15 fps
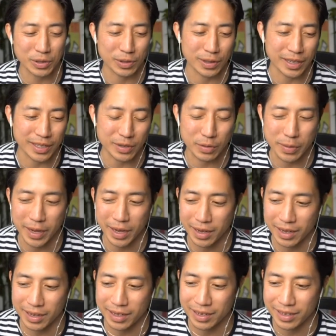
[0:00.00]
like
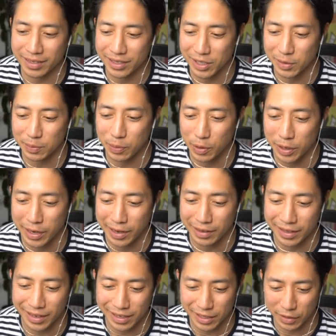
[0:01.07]
to just point out
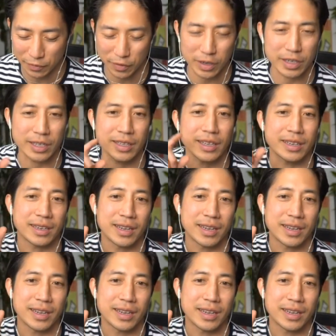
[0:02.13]
that it's funny that